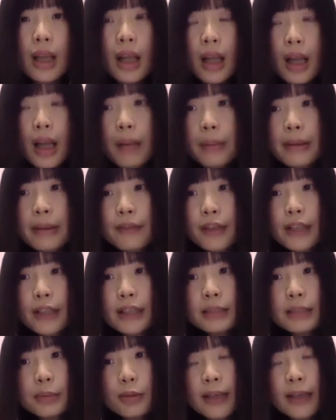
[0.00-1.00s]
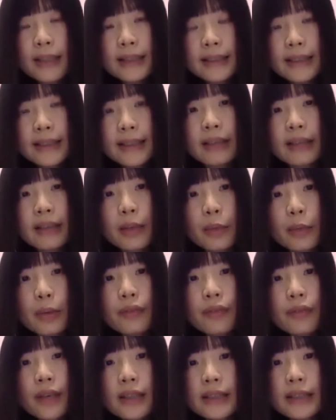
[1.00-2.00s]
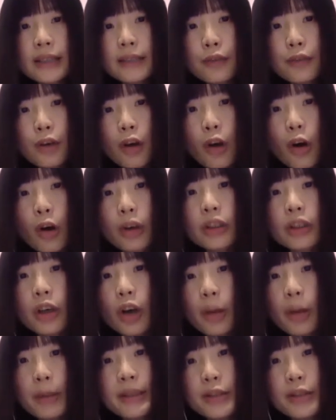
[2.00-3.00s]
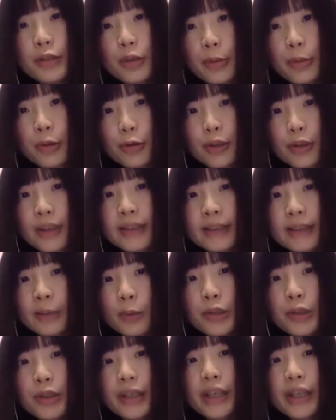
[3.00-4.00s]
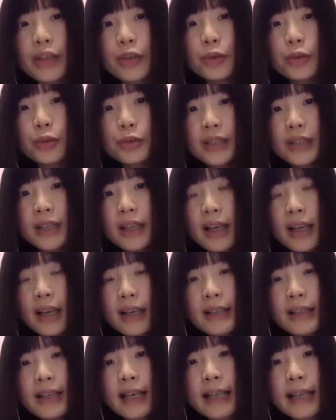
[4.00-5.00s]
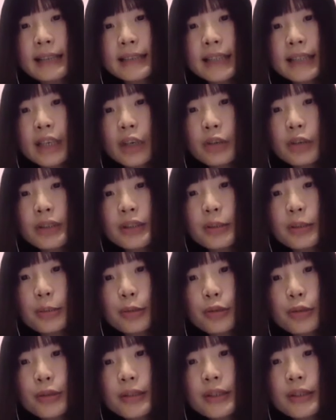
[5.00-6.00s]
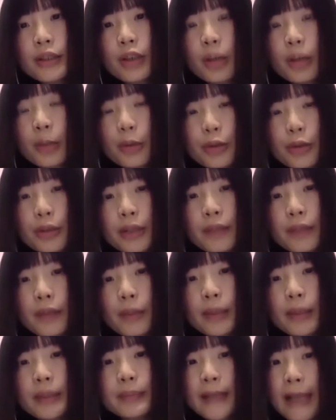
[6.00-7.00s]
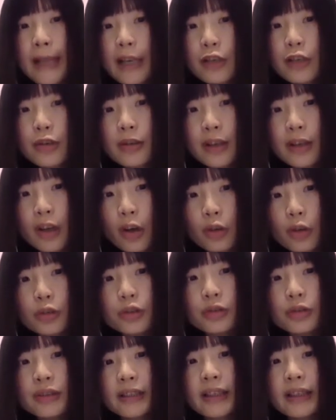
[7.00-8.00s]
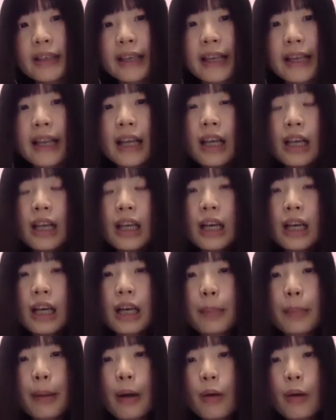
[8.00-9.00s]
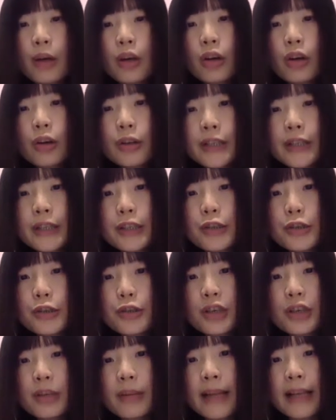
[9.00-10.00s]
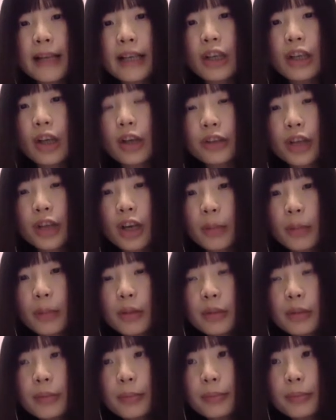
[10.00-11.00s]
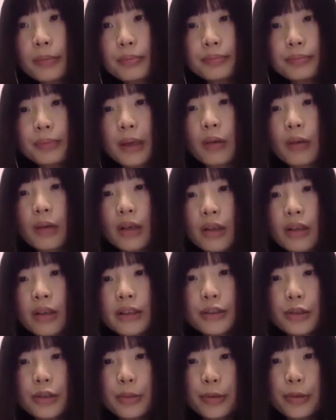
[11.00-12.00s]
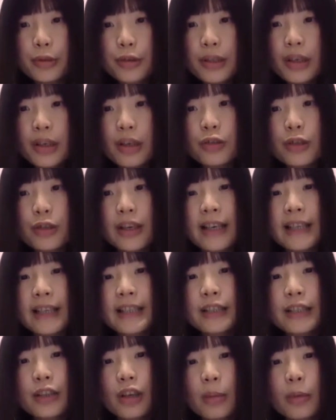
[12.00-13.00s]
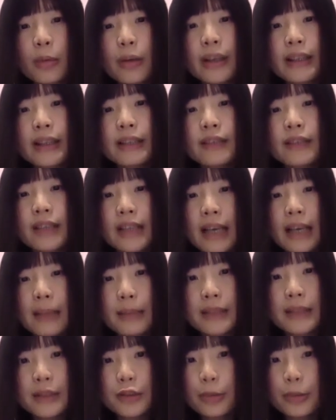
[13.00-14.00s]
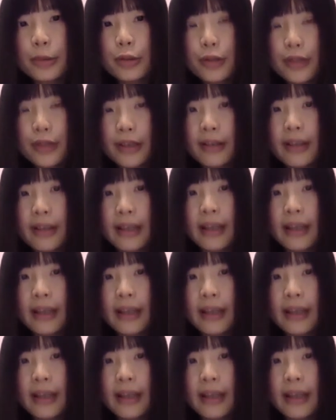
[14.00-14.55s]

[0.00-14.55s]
But very surprisingly, okay, we found that for all the common distributions, which include the classical distributions, normal, uniform, exponential, and also the power law relationship like log normal, power law distribution, or truncated normal, even gamma distribution, okay?